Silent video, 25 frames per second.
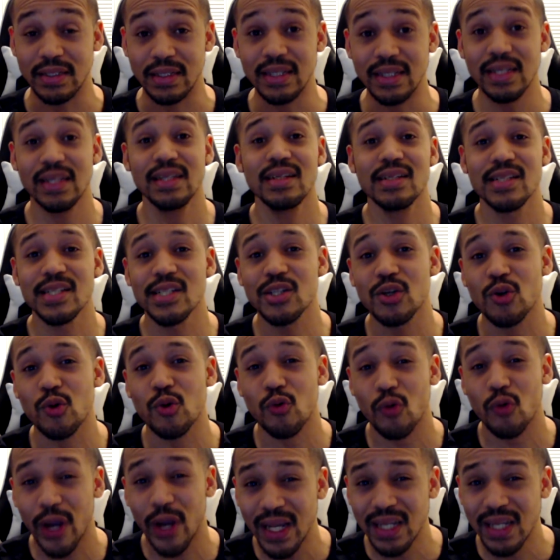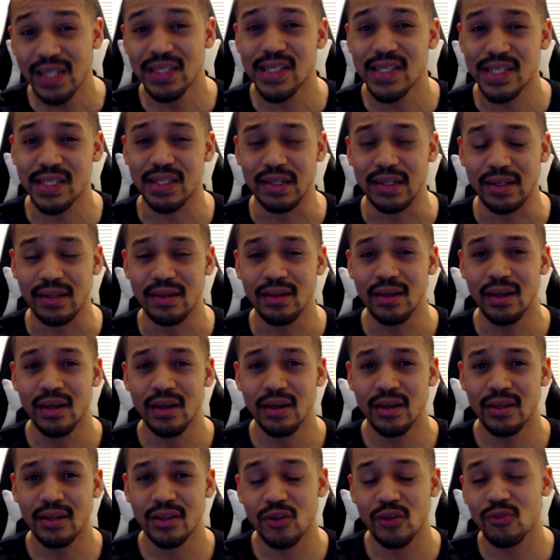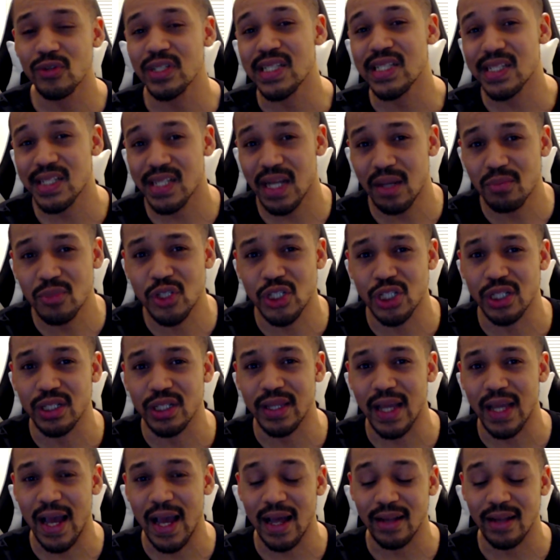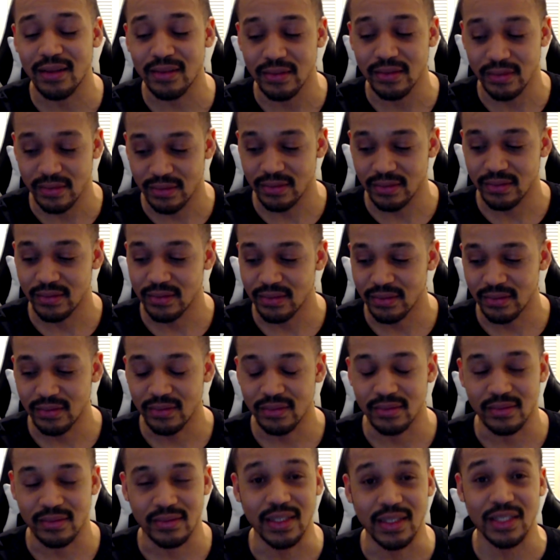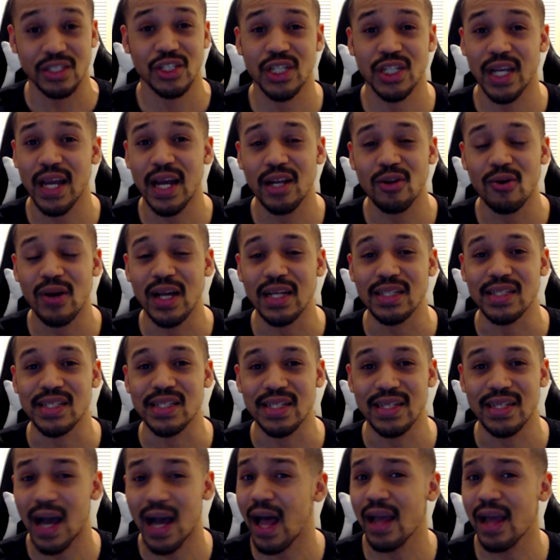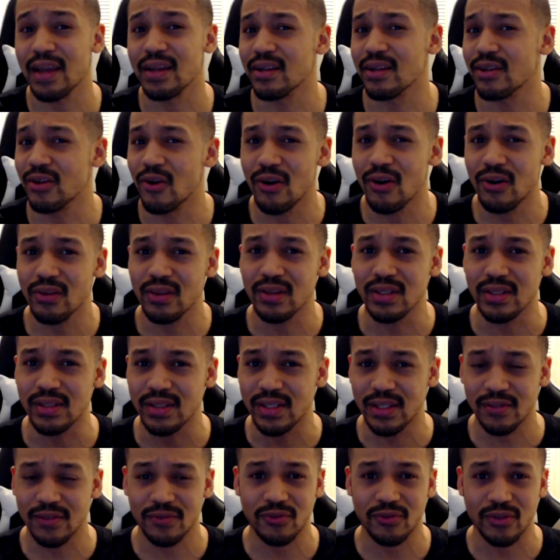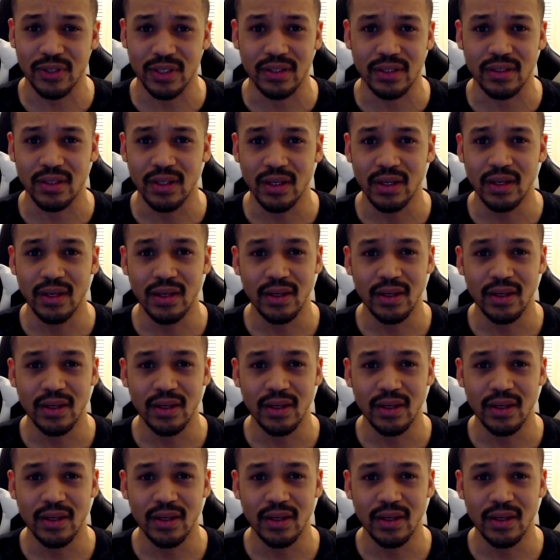it is crazy the reception that the channel has gotten and all the different